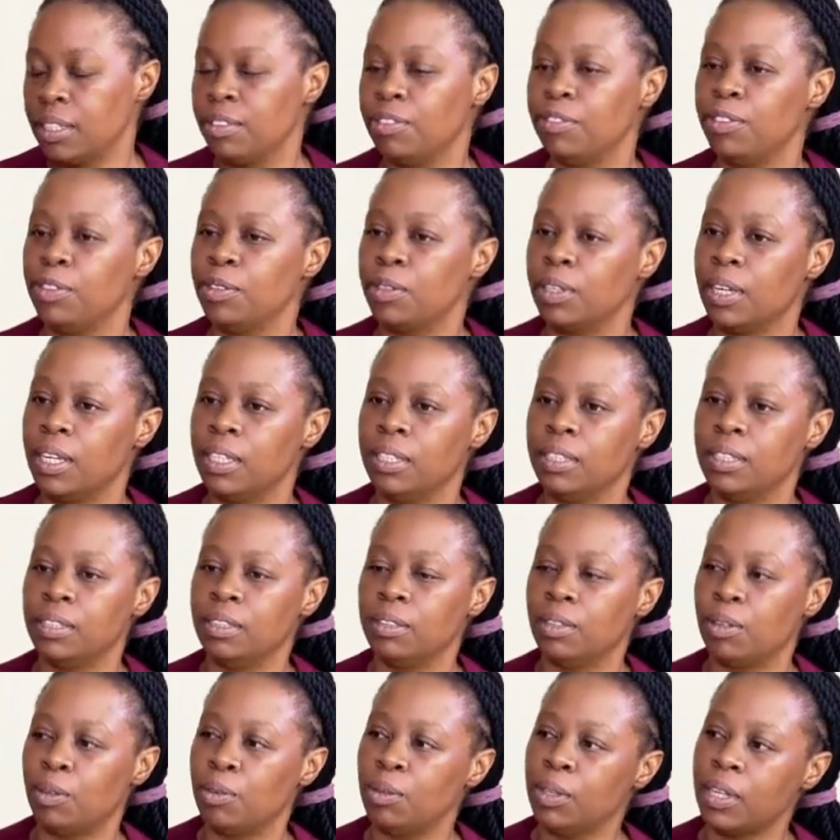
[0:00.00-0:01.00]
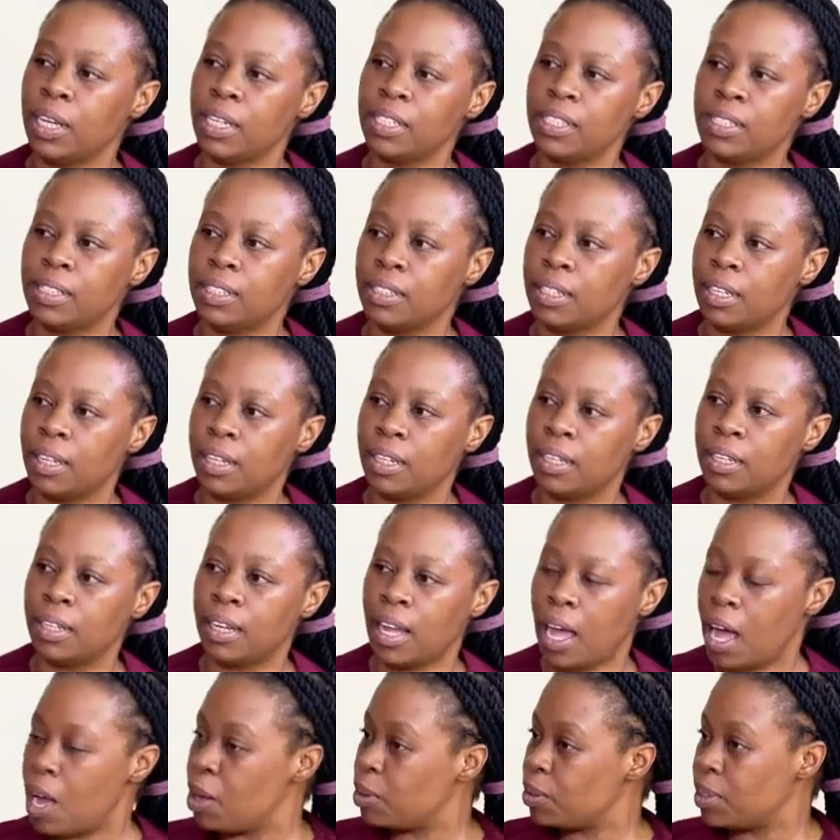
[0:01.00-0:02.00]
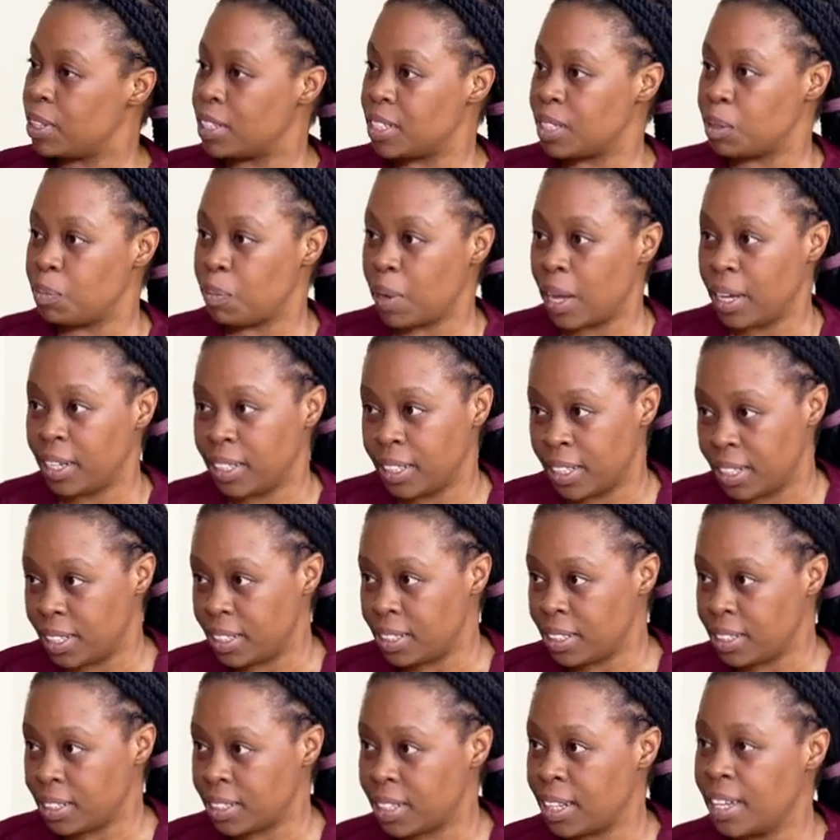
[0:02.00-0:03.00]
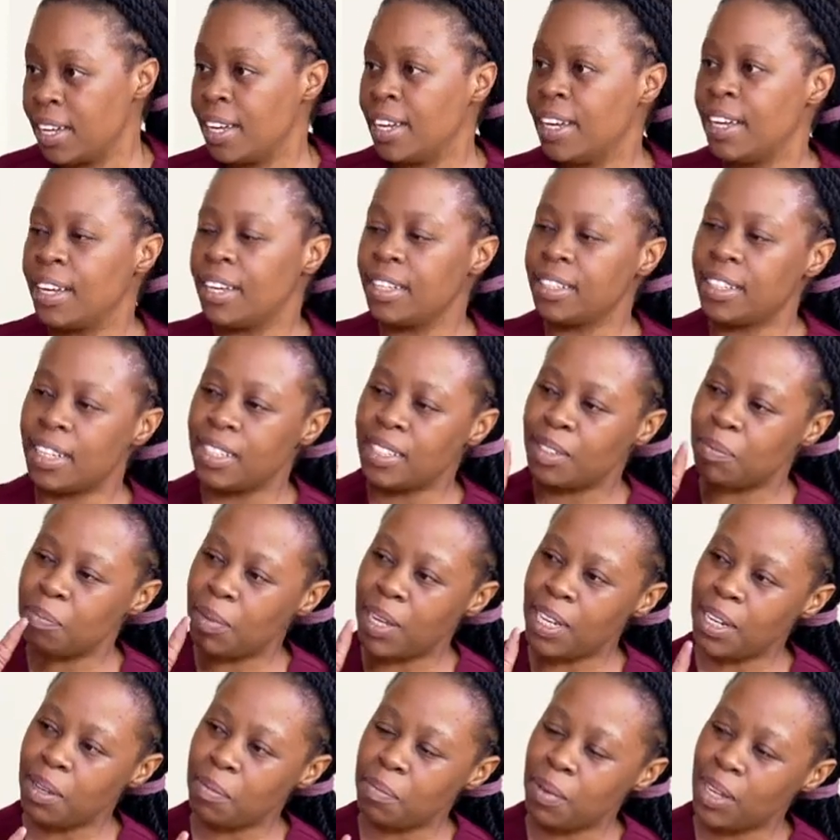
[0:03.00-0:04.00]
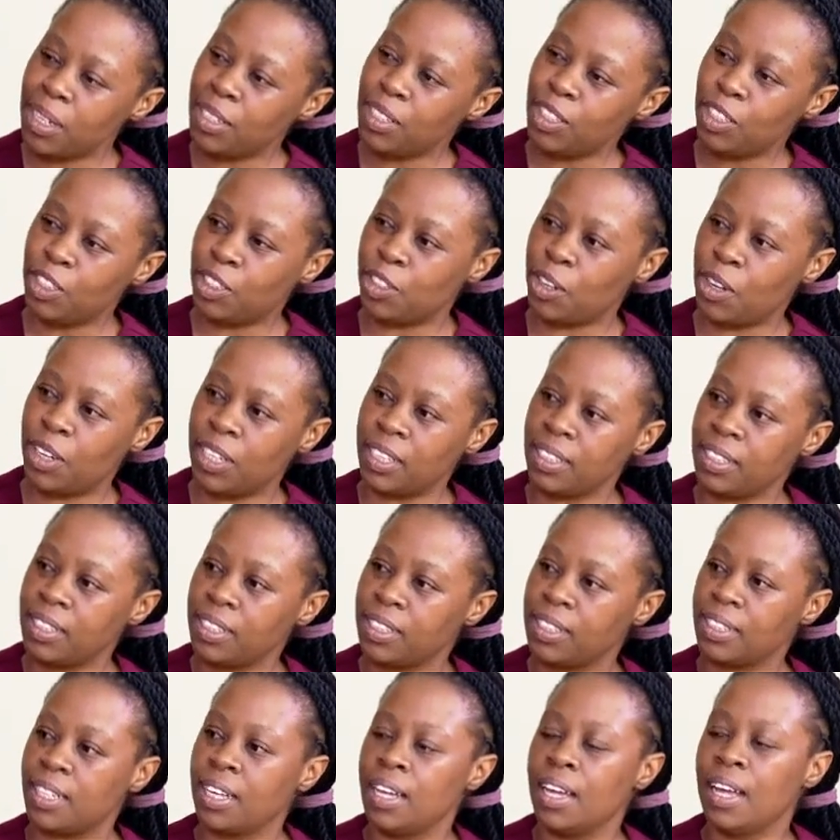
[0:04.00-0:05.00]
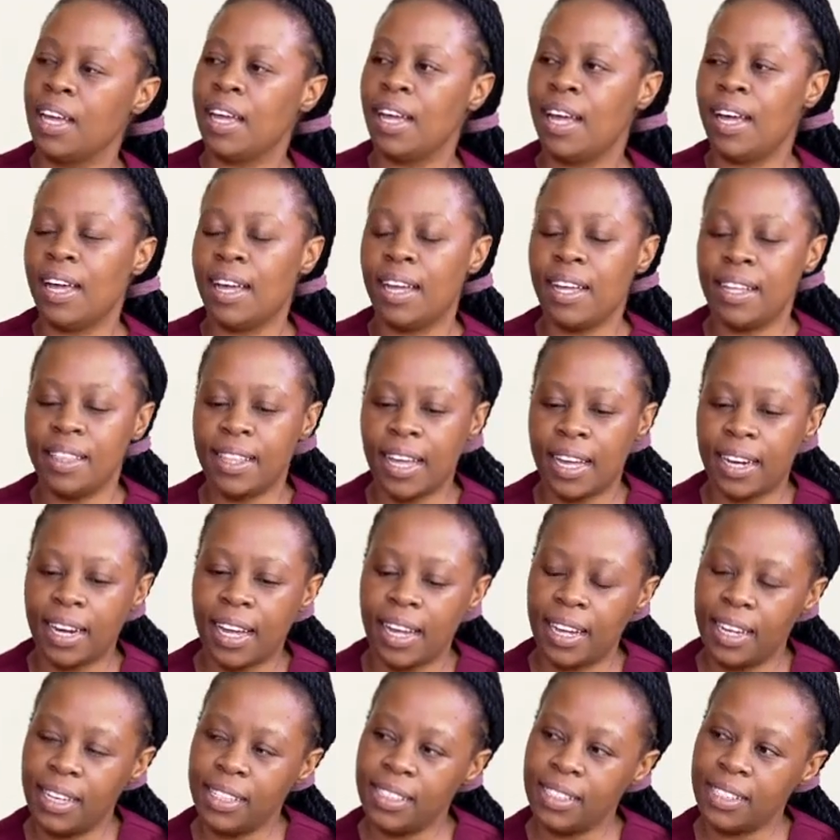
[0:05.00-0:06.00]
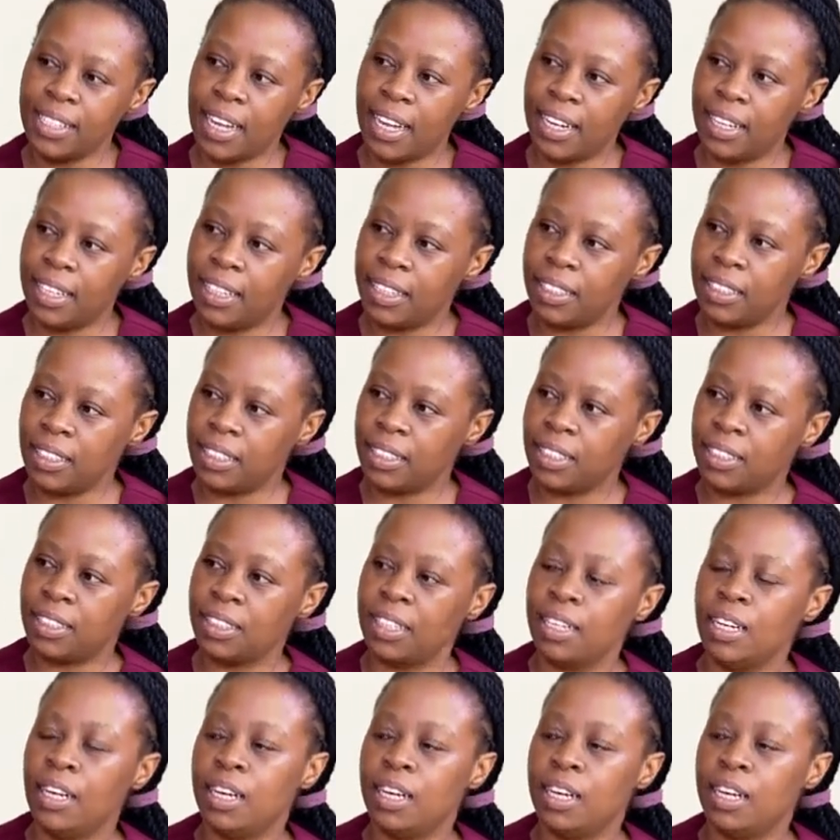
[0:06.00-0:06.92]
If you can look at how the spine is, it has many, many joints that are interlinked